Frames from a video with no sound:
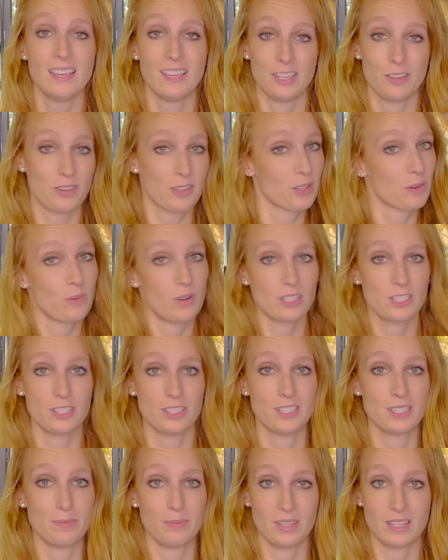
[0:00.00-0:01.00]
You're either watching
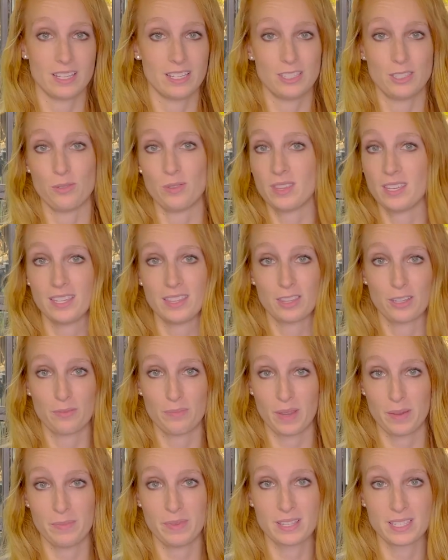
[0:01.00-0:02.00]
this because you think there
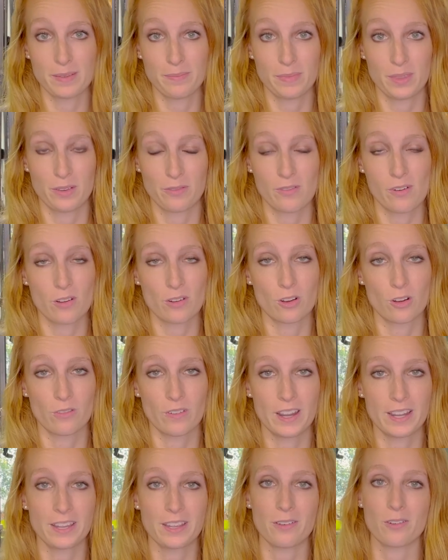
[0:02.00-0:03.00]
may be something wrong
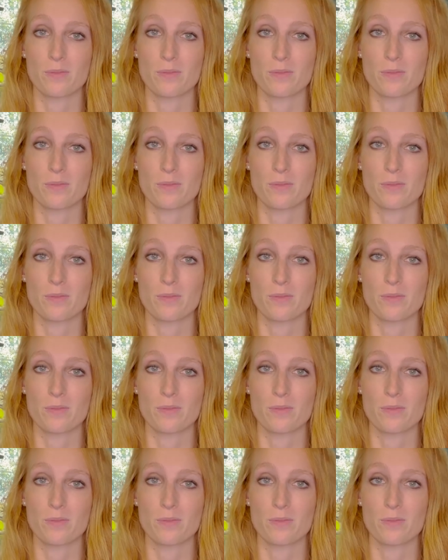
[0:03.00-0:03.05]
already,